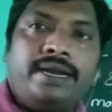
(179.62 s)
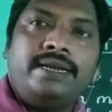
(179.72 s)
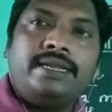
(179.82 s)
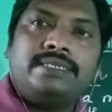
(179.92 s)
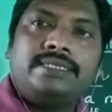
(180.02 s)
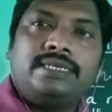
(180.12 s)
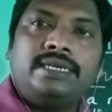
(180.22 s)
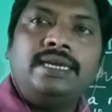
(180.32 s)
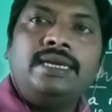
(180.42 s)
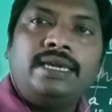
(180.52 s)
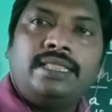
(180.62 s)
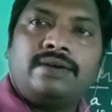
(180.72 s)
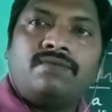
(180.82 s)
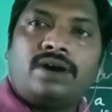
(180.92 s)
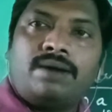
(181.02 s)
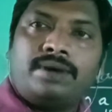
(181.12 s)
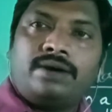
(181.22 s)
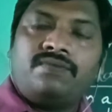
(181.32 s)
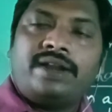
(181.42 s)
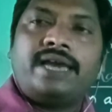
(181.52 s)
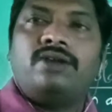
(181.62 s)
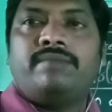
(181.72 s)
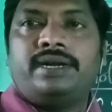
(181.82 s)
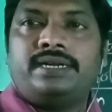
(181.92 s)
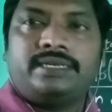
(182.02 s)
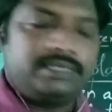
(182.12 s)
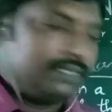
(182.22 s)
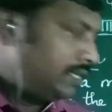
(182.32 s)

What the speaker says: density in the form of nanometers.